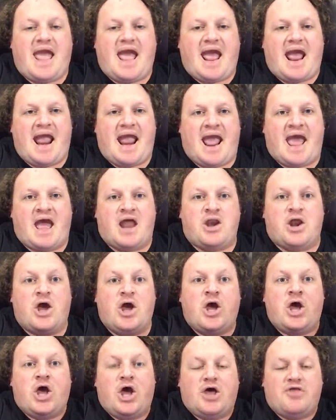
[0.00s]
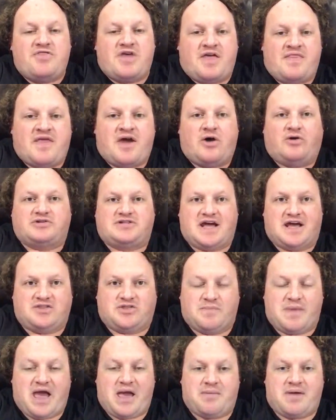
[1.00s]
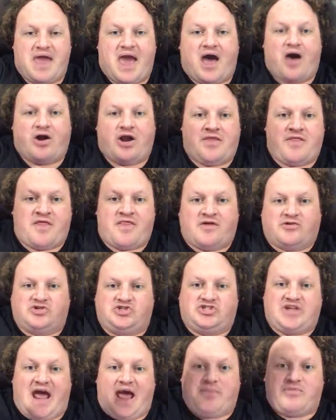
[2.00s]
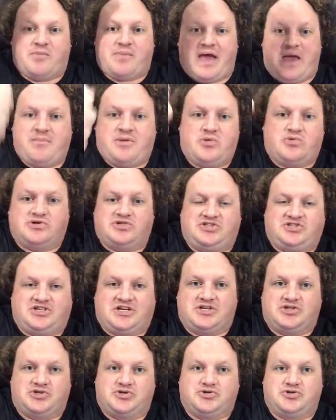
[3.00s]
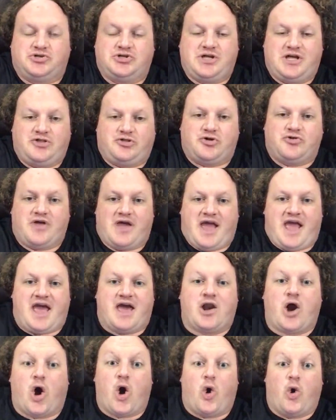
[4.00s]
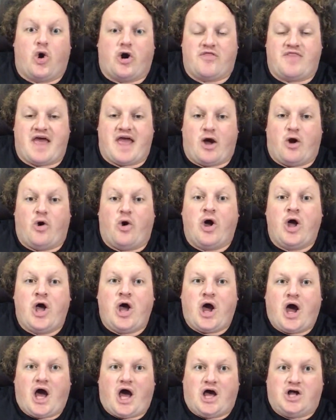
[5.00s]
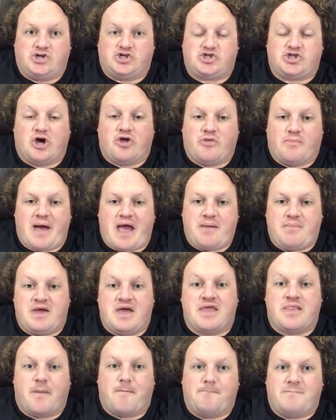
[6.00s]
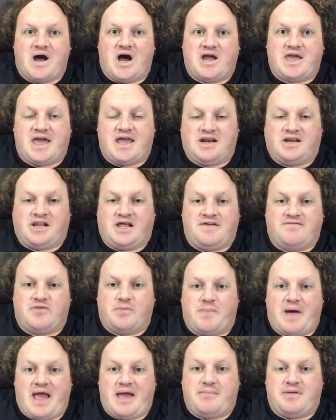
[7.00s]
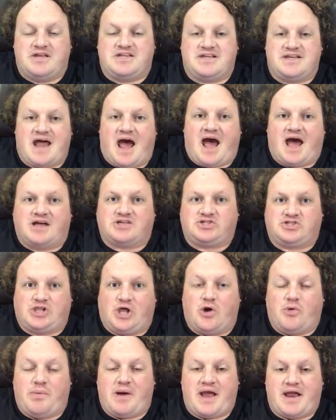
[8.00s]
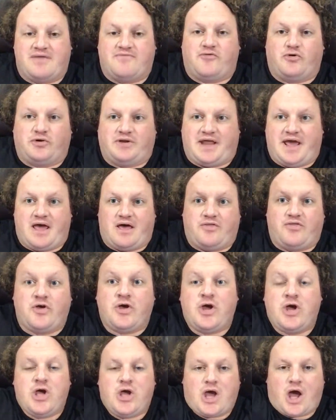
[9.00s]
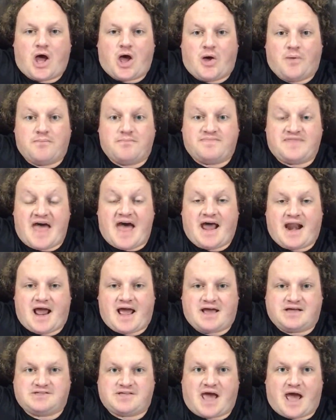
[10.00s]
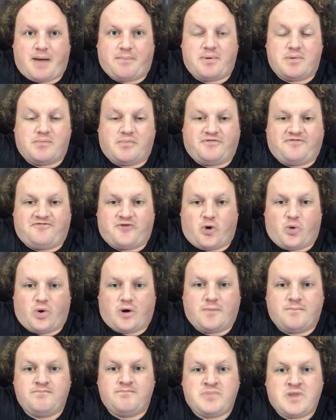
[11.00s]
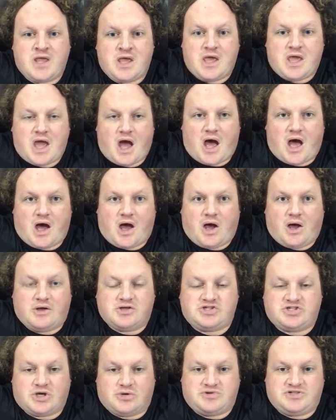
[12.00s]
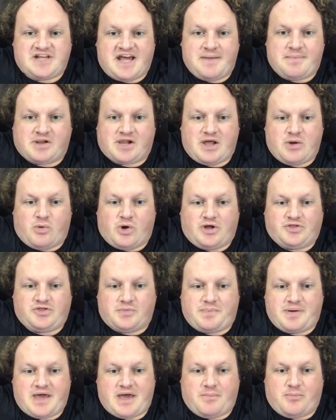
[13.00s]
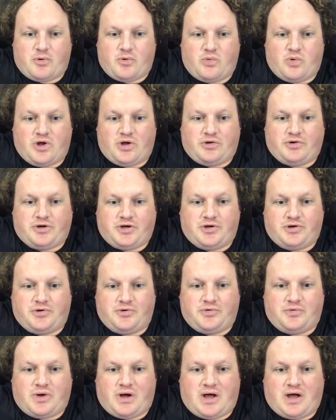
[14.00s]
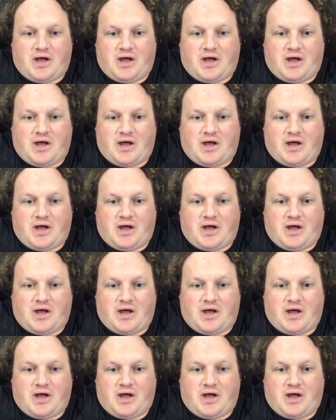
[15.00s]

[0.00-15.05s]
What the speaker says: and then they'll take the baby out, and then they'll stab the baby with scissors through the head, or they'll just throw the baby in the bucket and leave the baby to die a slow, painful death. That has happened before. So typically what the people will do,